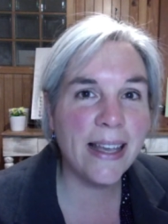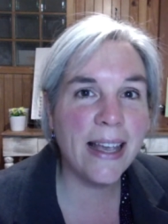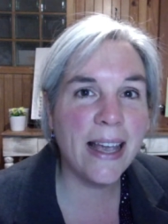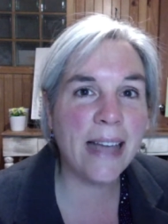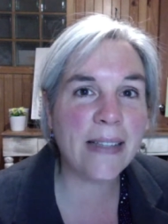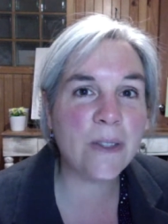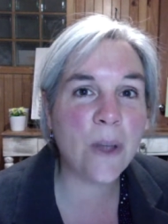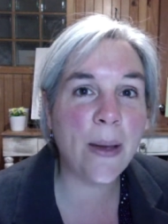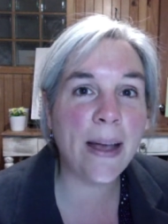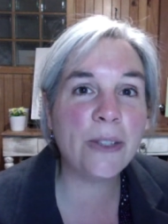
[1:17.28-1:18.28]
And
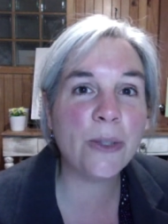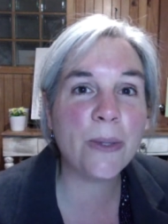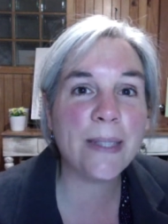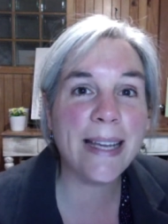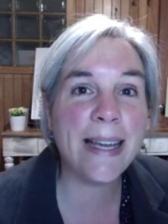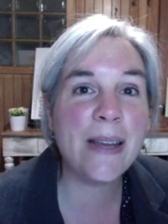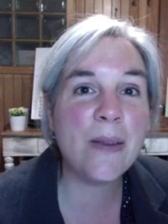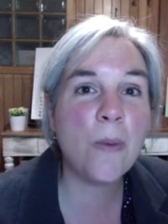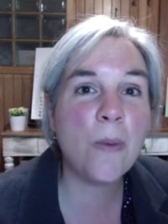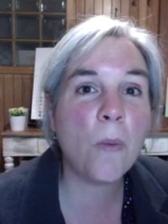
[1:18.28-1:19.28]
so as you'll see,
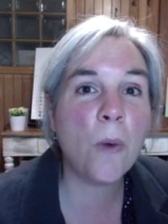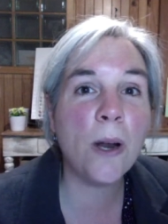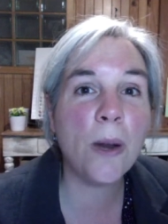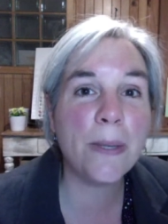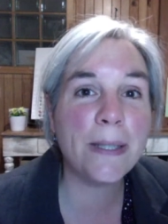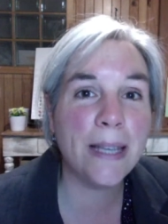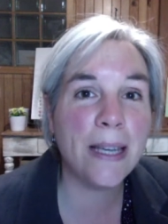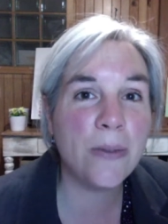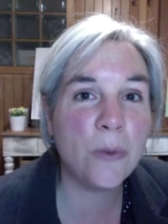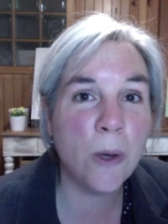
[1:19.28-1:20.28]
what I
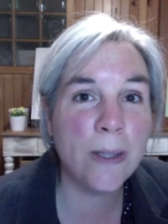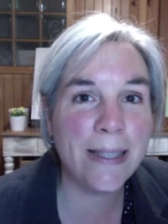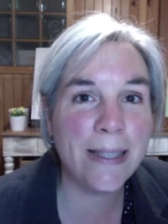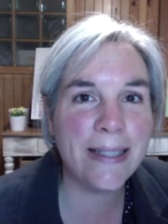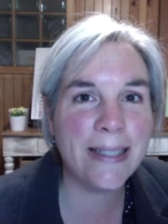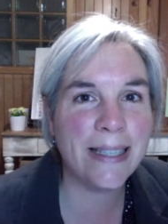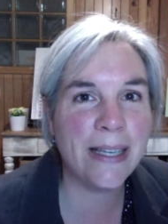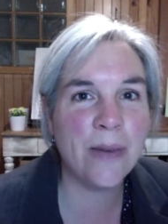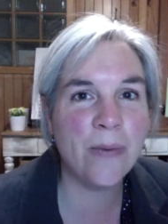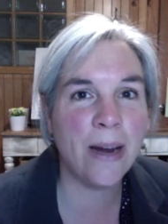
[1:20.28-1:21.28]
received was
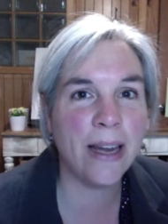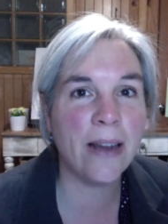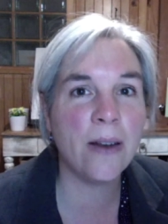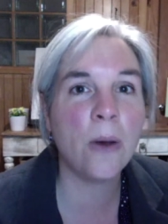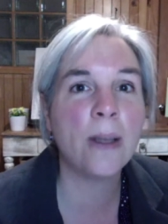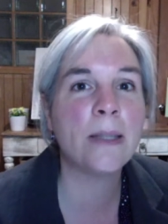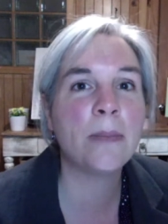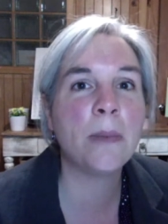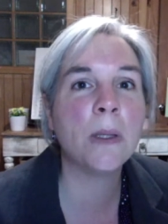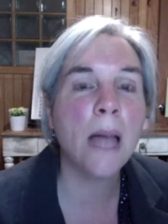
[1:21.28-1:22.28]
instantly
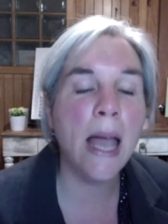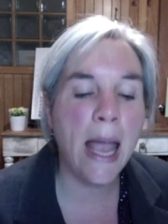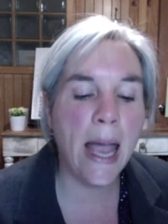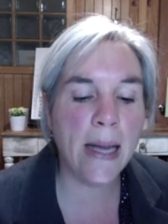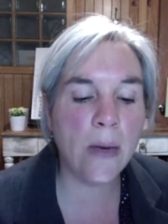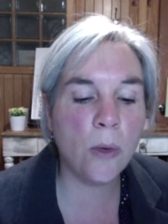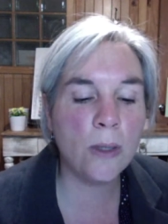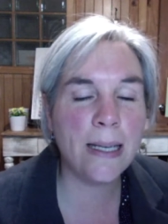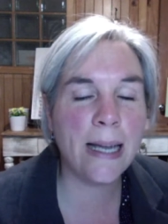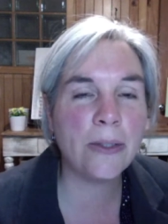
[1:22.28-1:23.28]
recognizable, and it
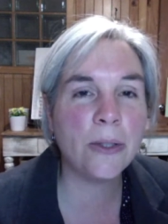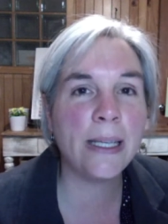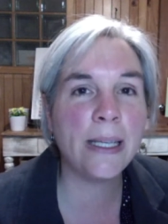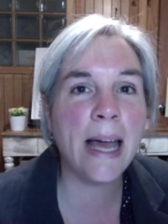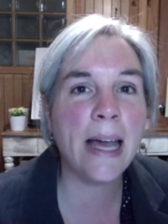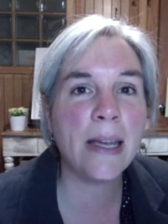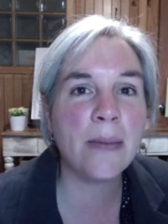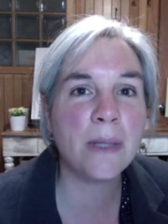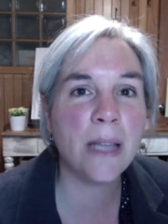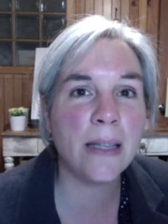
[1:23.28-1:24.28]
wasn't actually
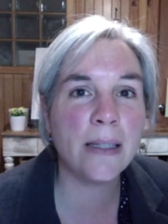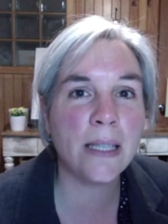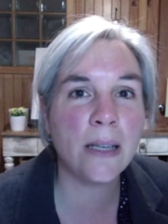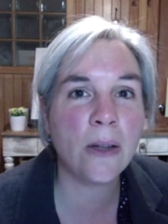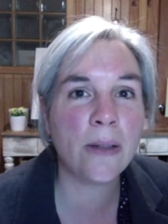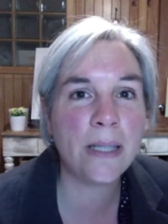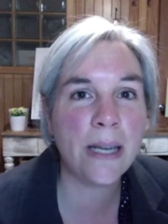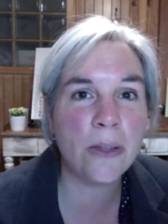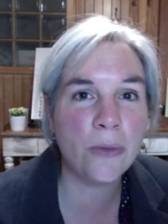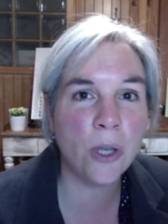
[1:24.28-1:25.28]
named until on the
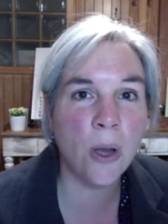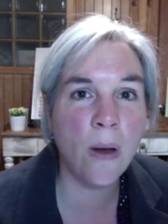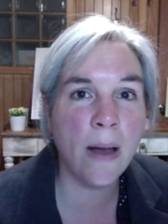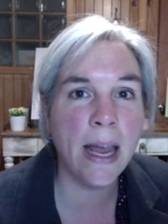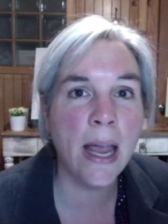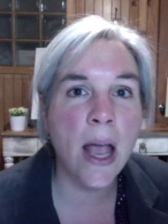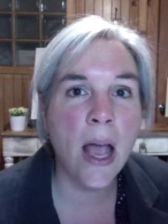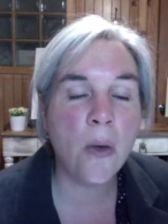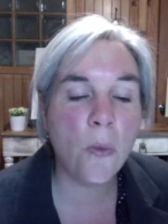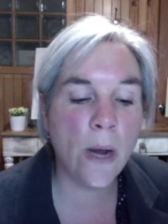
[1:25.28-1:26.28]
10th of July
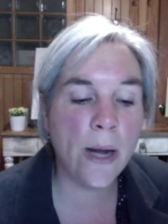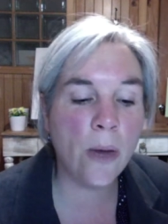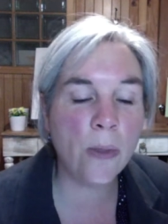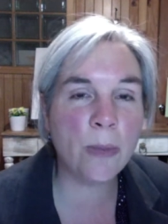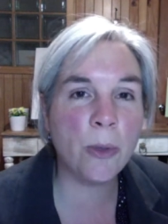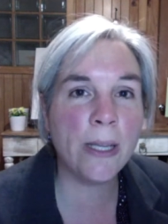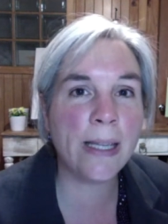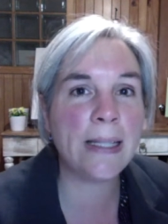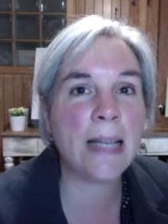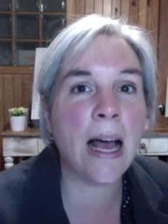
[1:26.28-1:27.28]
when I was putting
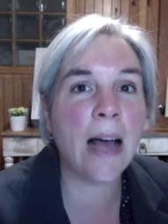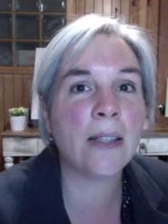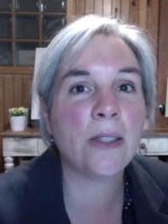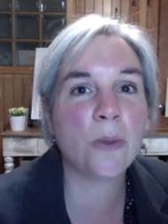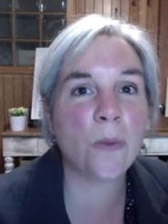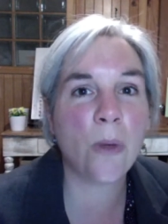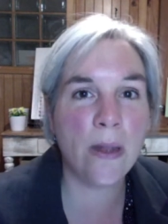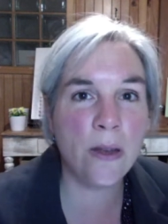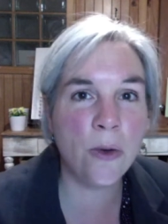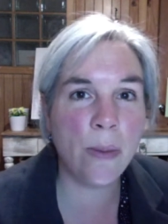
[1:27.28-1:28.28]
this art with
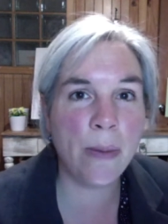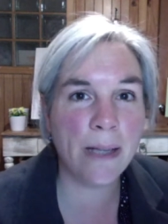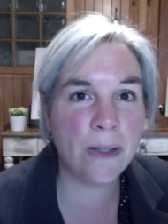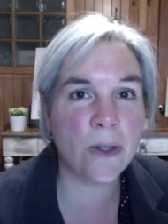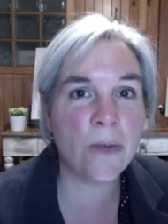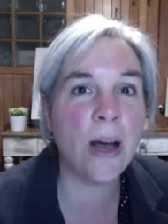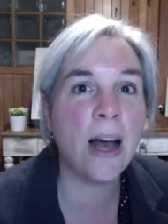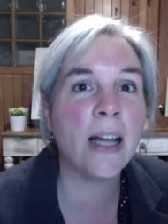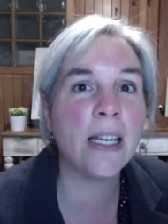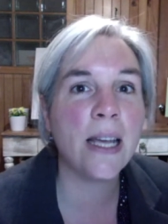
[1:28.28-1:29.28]
the newer pieces of
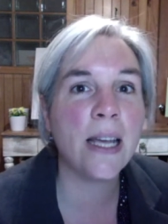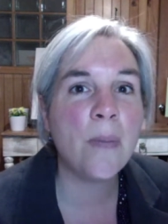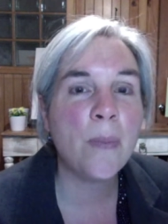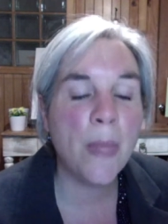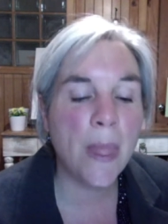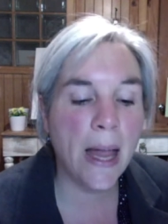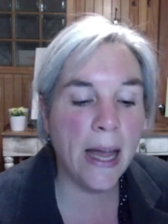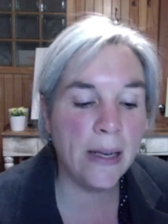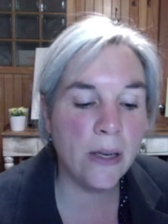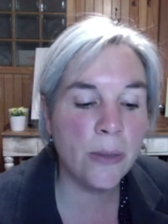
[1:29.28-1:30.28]
art,
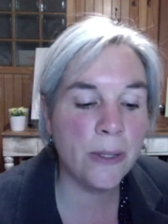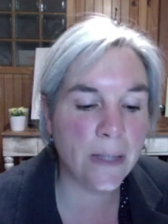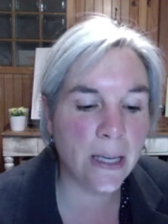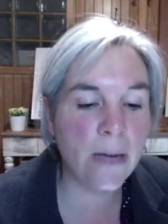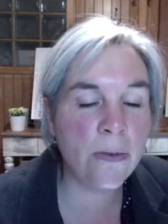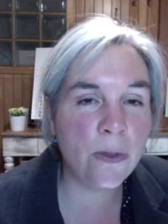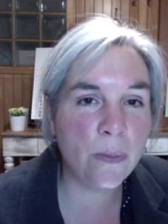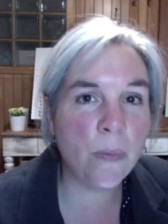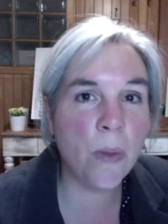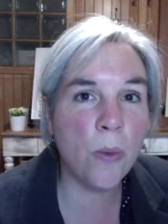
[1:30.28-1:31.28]
and I received
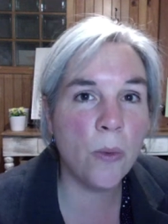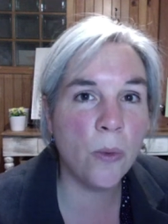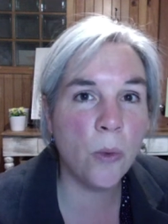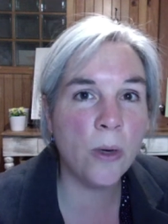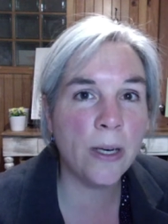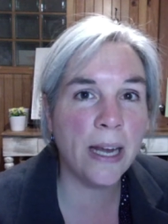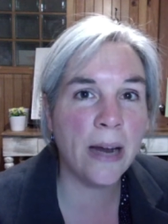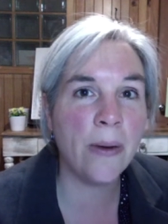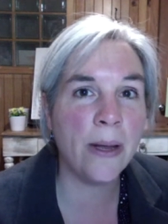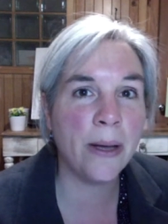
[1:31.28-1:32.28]
the water
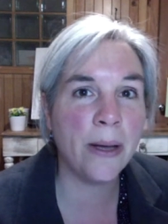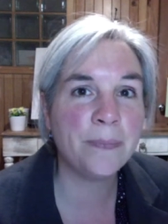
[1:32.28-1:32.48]
carrier.